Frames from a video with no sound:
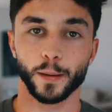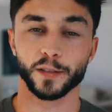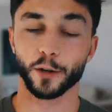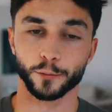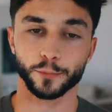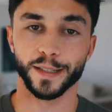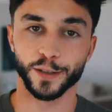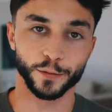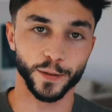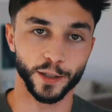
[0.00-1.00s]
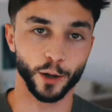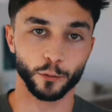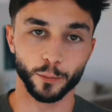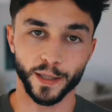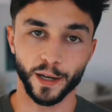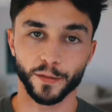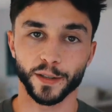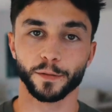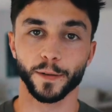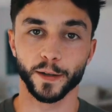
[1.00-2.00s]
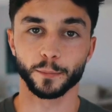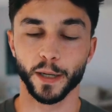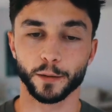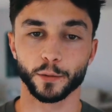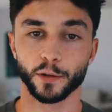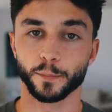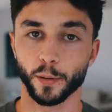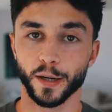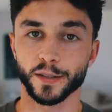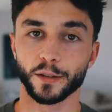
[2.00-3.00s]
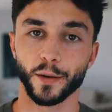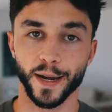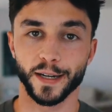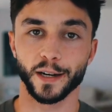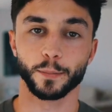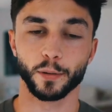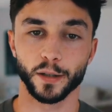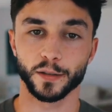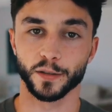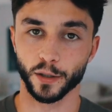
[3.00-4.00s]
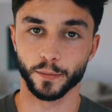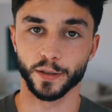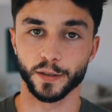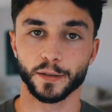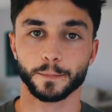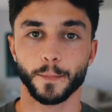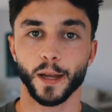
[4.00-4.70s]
So in this video, we'll be covering the fundamentals of pricing your AI products and services,